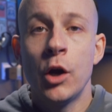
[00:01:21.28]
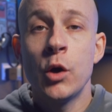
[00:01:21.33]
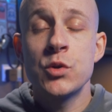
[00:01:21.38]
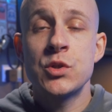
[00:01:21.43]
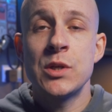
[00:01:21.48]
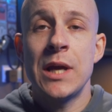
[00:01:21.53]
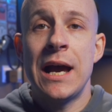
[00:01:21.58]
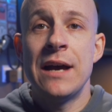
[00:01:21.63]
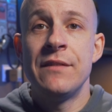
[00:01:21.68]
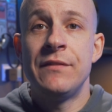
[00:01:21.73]

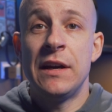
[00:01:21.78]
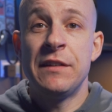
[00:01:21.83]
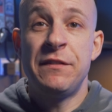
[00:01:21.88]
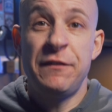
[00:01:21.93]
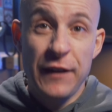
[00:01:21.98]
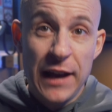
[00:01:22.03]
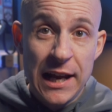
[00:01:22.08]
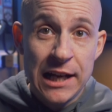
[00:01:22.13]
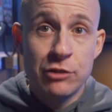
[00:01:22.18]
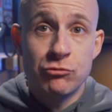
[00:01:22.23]
also have a
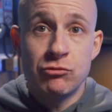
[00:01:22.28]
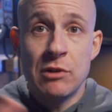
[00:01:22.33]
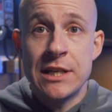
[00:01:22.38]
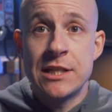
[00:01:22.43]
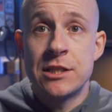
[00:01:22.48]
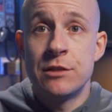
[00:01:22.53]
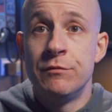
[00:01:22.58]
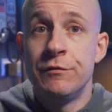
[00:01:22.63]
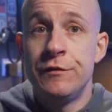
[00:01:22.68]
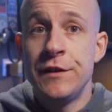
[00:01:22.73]
fairly
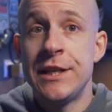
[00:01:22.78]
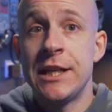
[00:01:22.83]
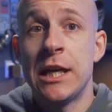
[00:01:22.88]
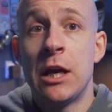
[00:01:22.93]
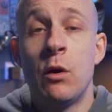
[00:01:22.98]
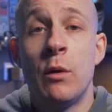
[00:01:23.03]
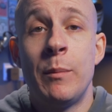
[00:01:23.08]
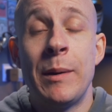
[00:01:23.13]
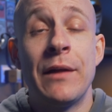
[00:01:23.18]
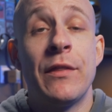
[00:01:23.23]
recent
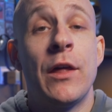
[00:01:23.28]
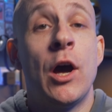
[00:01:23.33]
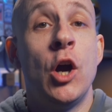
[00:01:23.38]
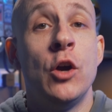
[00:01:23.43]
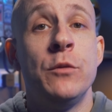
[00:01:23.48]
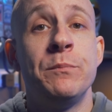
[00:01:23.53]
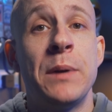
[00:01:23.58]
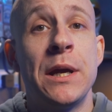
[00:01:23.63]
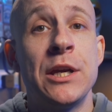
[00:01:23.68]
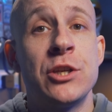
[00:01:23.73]
video about the
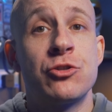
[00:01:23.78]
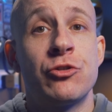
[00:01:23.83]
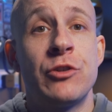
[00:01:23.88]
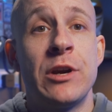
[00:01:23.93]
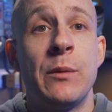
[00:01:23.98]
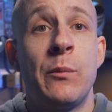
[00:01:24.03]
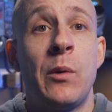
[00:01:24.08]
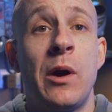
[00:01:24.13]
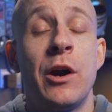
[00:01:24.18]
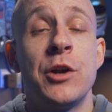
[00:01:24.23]
Homebase
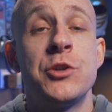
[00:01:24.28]
three where